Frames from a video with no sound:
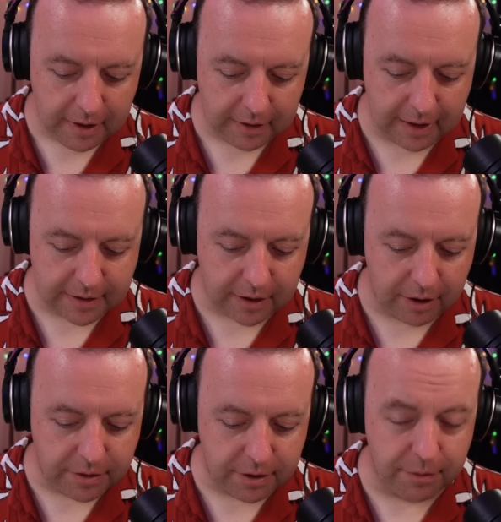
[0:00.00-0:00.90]
Let's go,
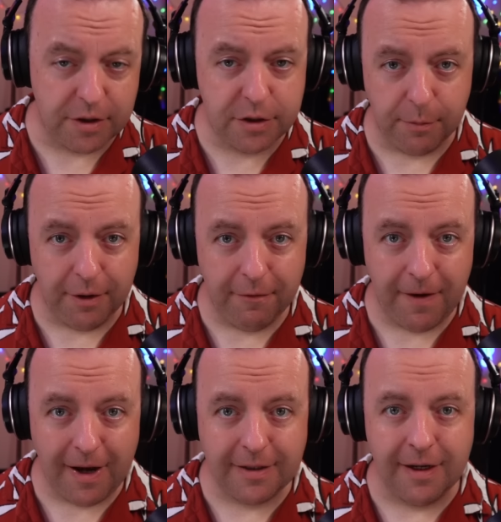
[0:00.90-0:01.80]
go to, to a, a double, double
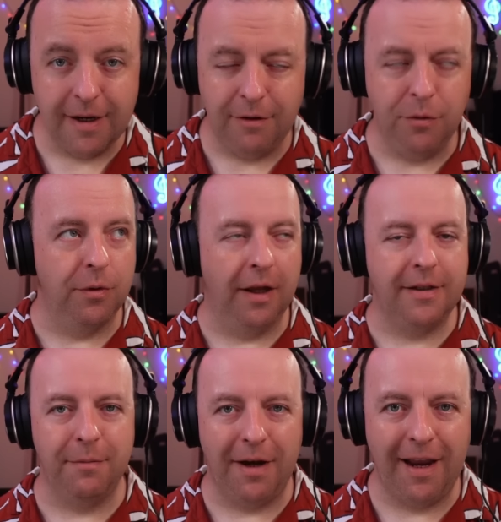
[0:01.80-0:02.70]
effect. effect. Oh, that's,
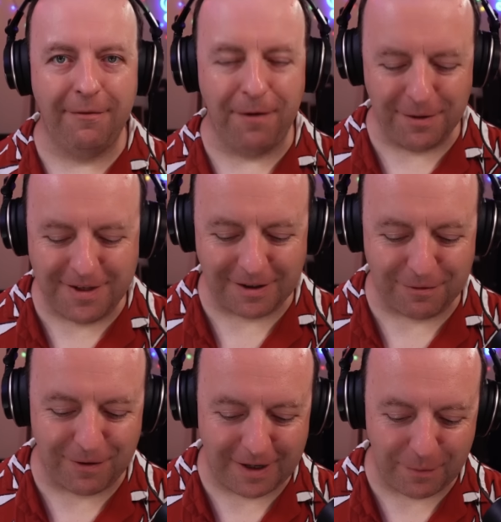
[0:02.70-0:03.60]
that's in my headphones. headphones.
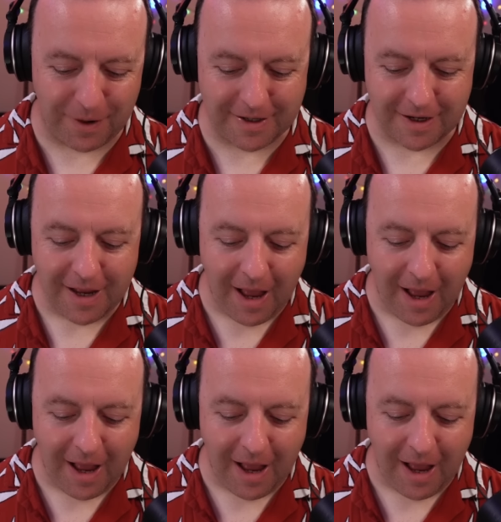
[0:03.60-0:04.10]
That's really weird.